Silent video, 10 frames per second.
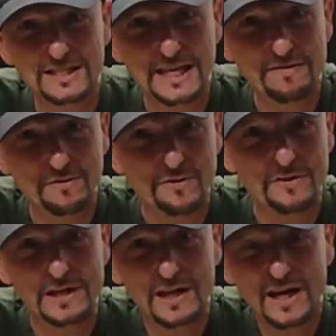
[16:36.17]
to save
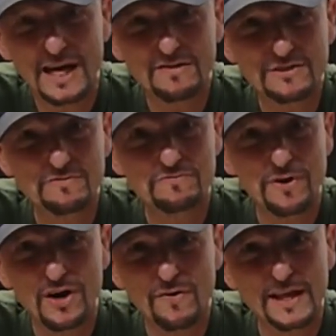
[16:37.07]
their hives in
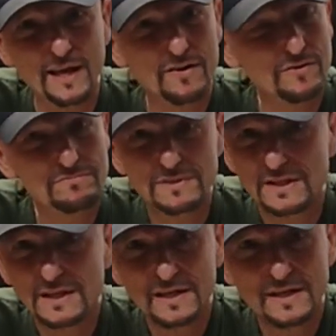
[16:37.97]
fall that are
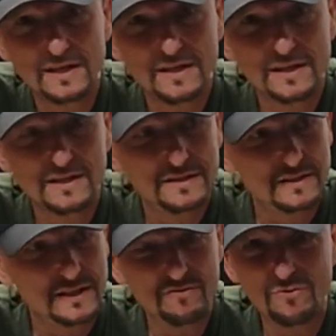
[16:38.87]

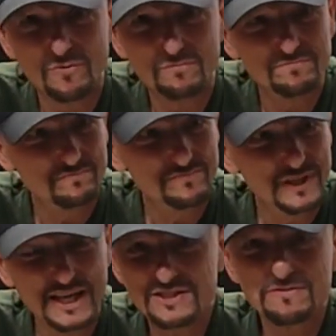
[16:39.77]
even
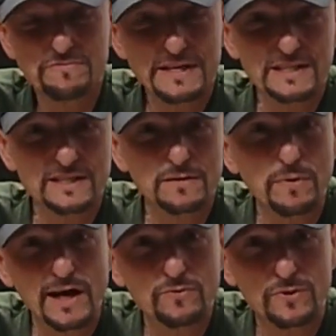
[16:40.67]
less infected than
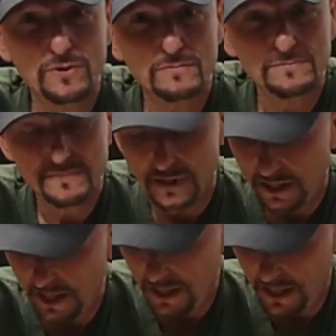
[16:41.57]
mine were.
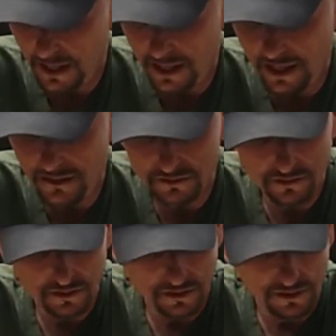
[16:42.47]
And
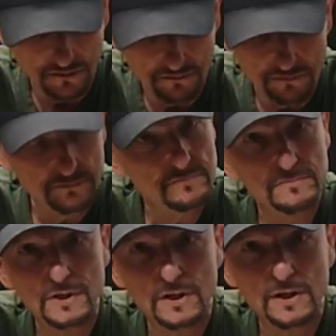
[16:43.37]

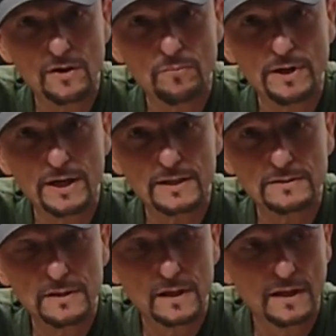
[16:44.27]
they don't make it.
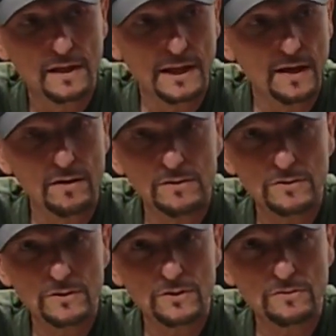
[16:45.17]
Now,
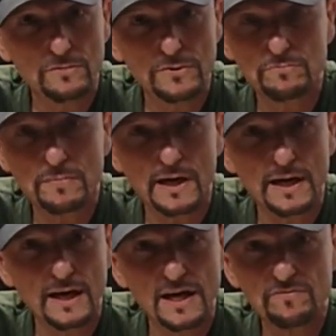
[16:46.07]
could
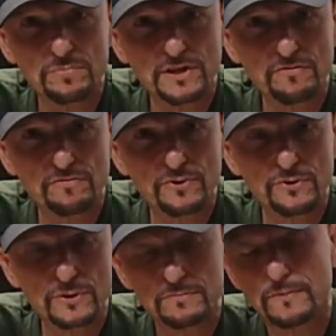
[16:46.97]
my hive be a
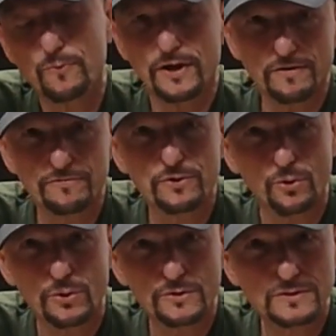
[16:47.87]
fluke? Well, of
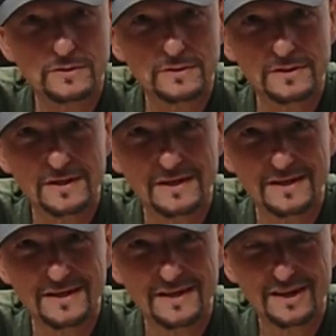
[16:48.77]
course.
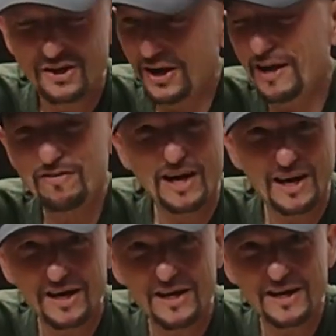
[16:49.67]
Could I have
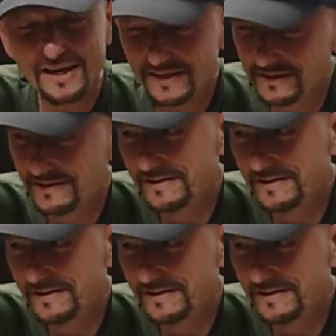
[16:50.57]
gotten lucky?